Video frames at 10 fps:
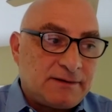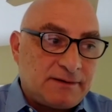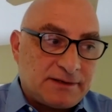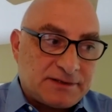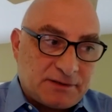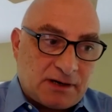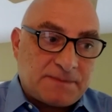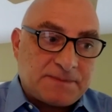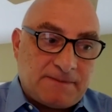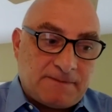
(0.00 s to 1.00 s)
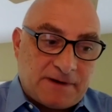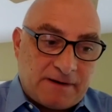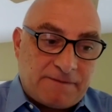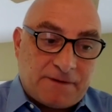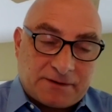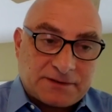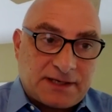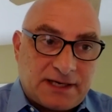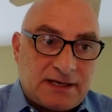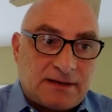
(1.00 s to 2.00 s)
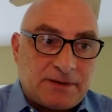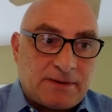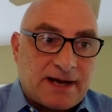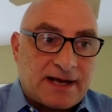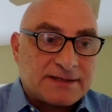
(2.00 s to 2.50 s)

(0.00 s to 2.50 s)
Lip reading: the startups seem very focused on AWS.